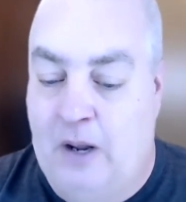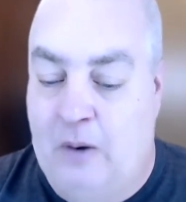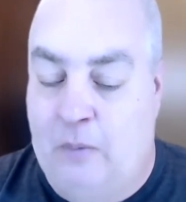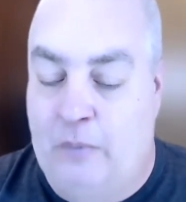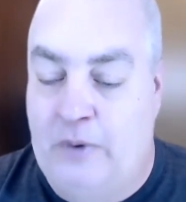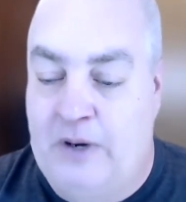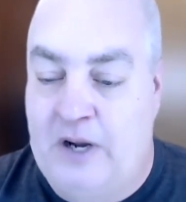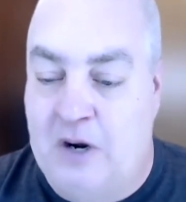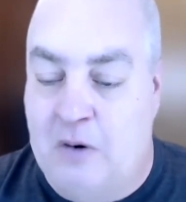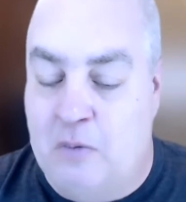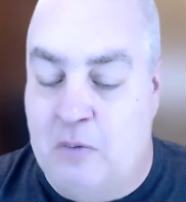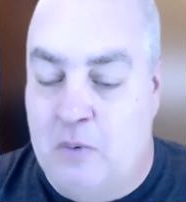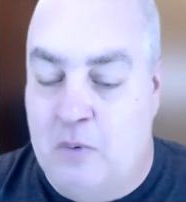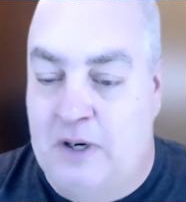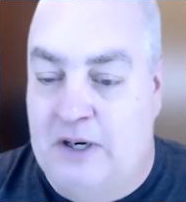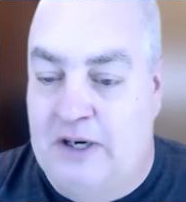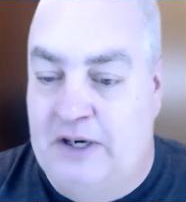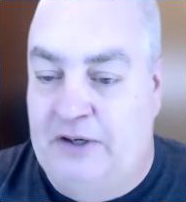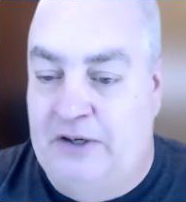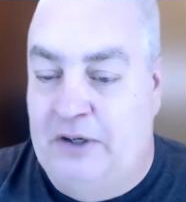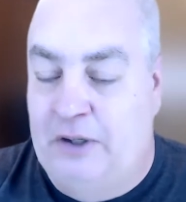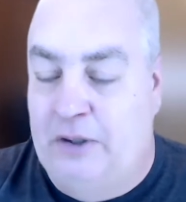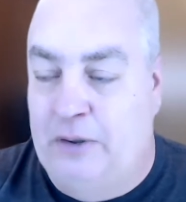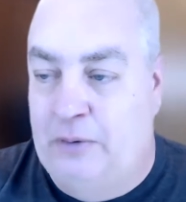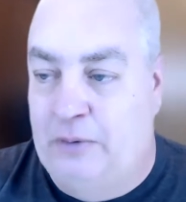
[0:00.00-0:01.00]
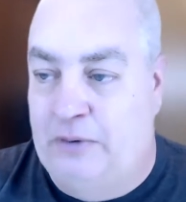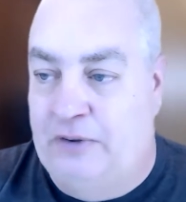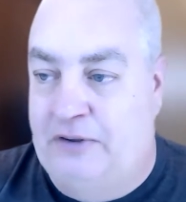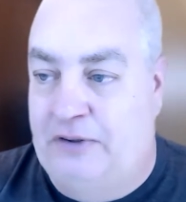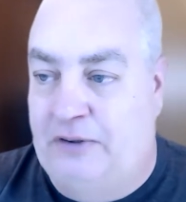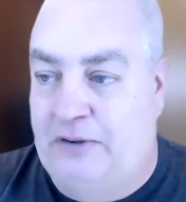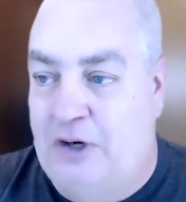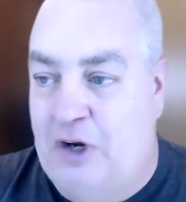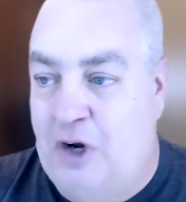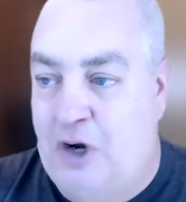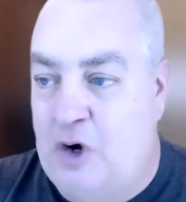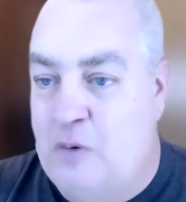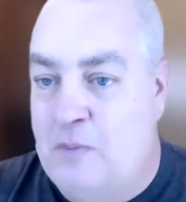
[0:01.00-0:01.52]
we don't want to do
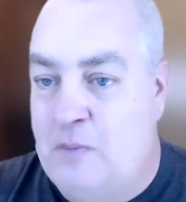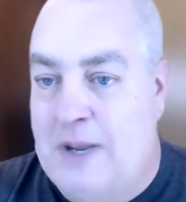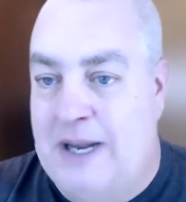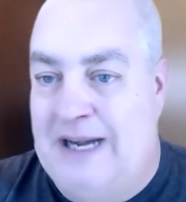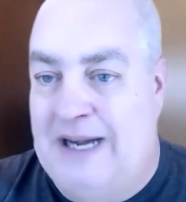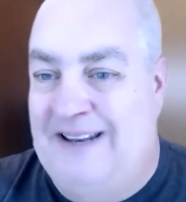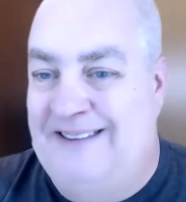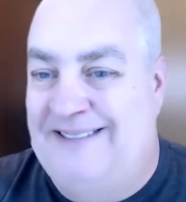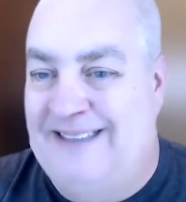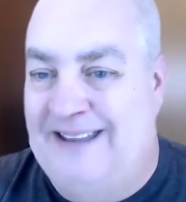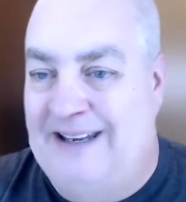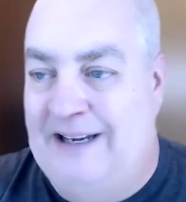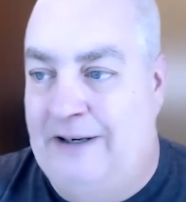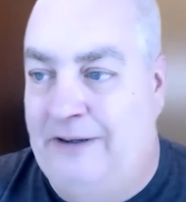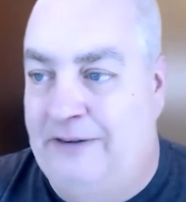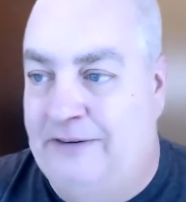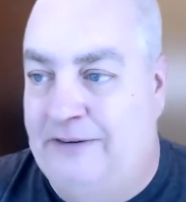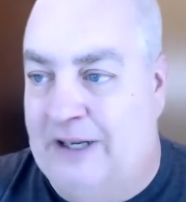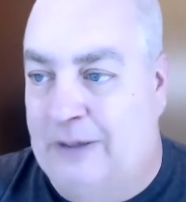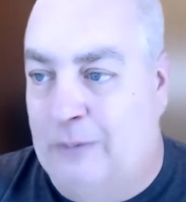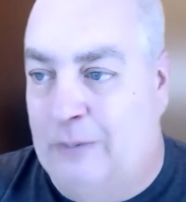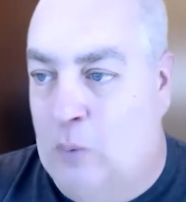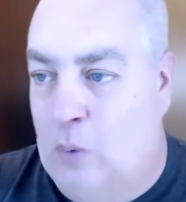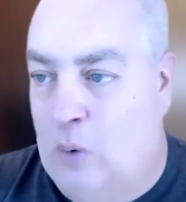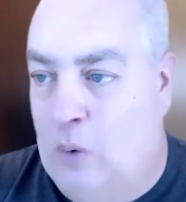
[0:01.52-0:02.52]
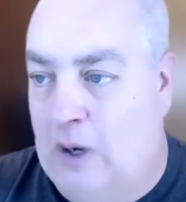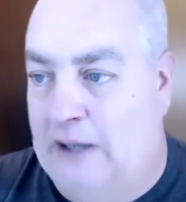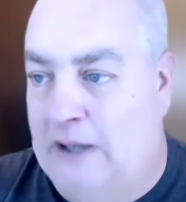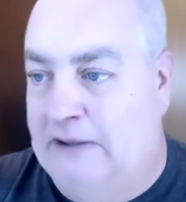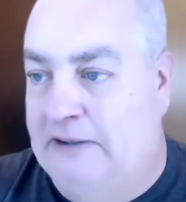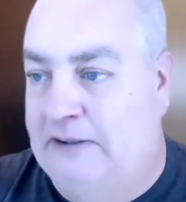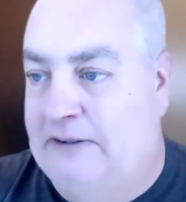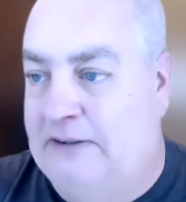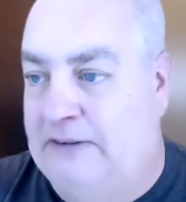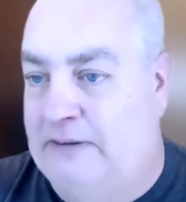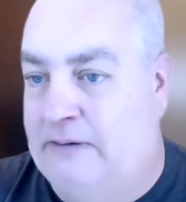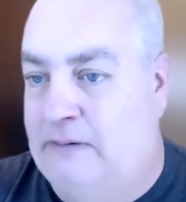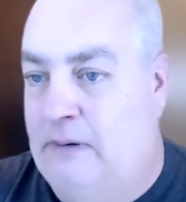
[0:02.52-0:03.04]
too many things at
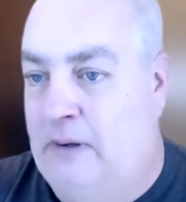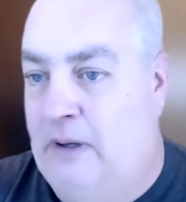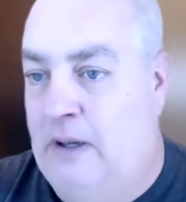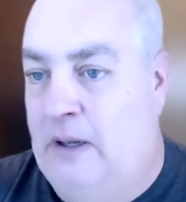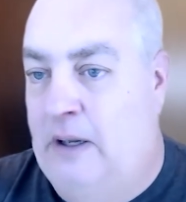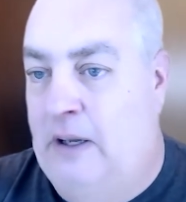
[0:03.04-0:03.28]
once.